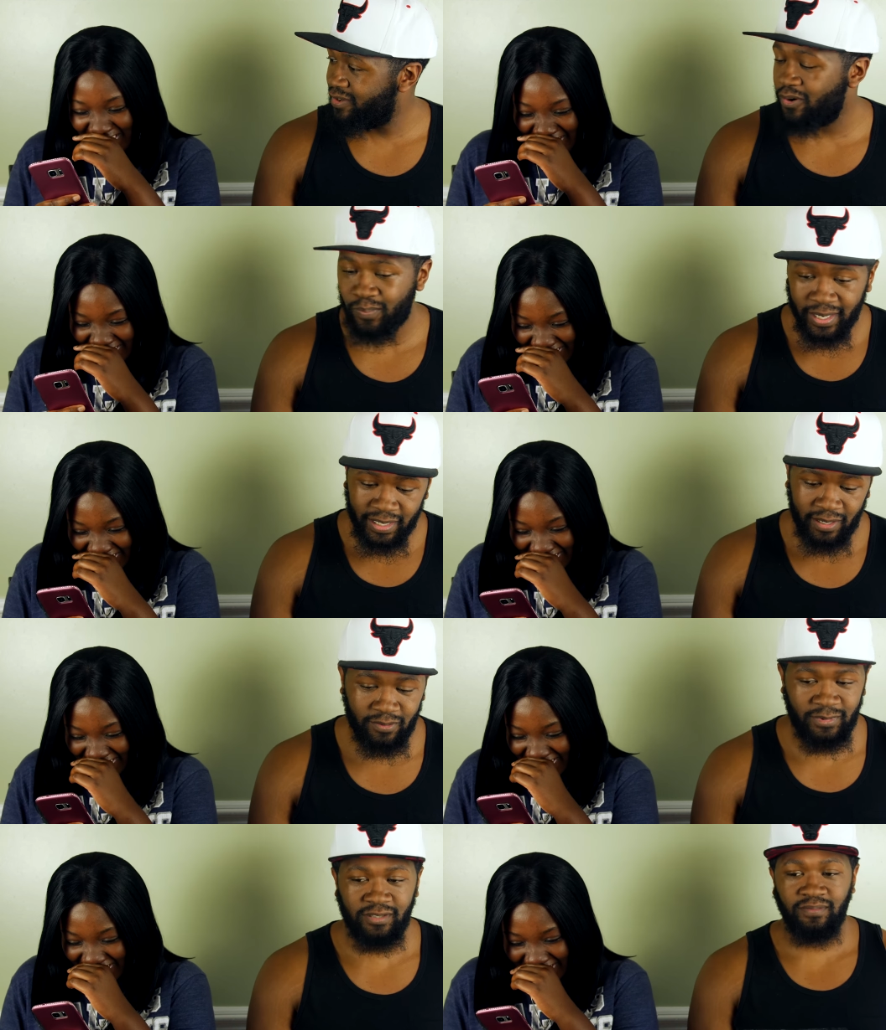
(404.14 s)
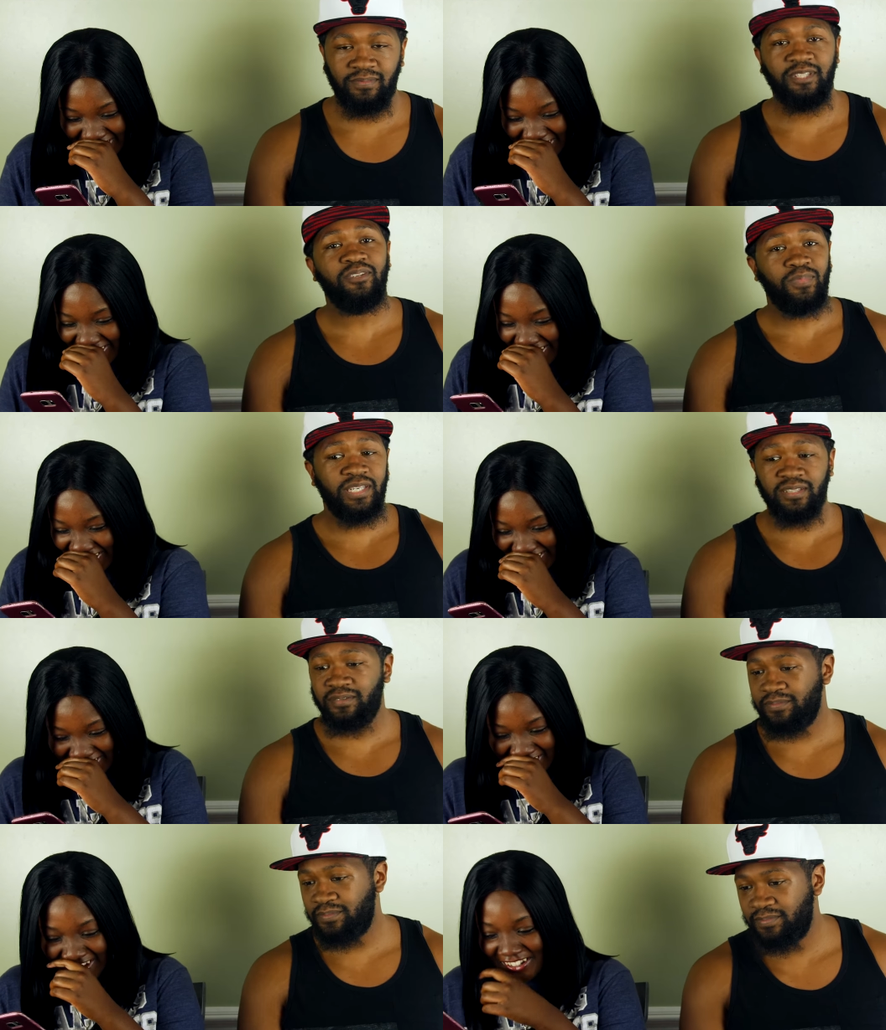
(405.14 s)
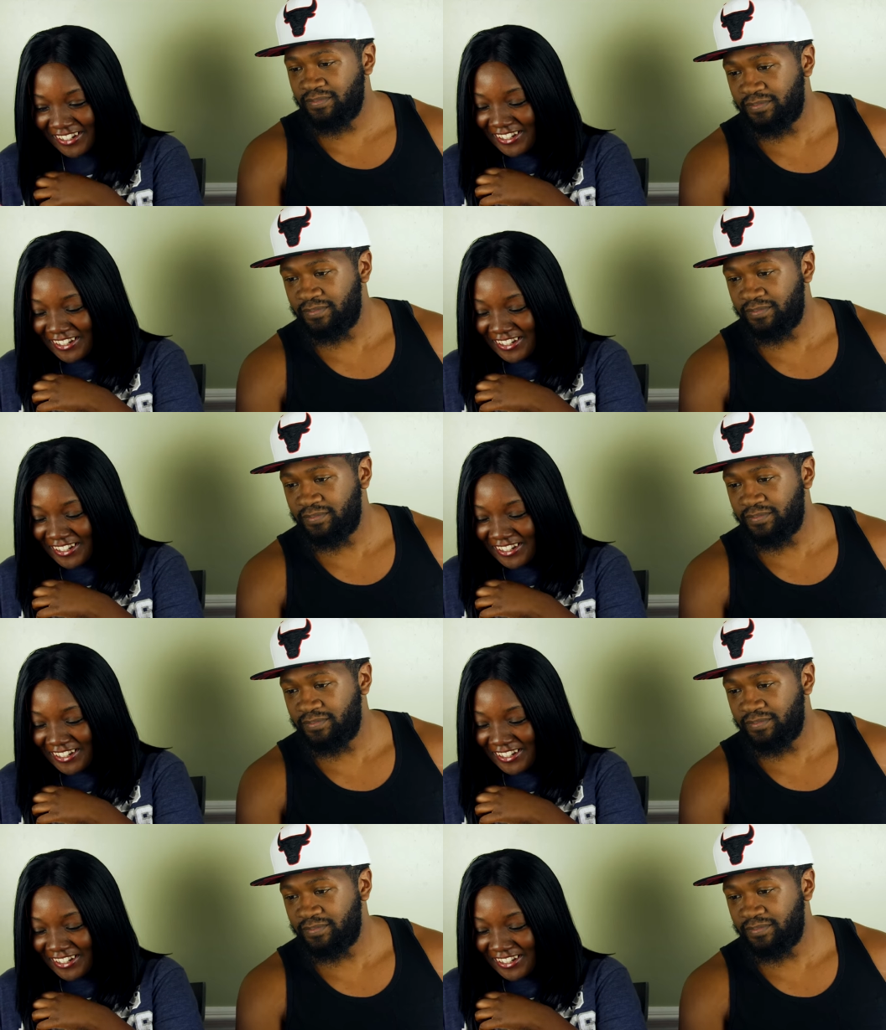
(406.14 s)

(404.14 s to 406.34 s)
Speaker 1: you gonna break that one now? You gonna break it?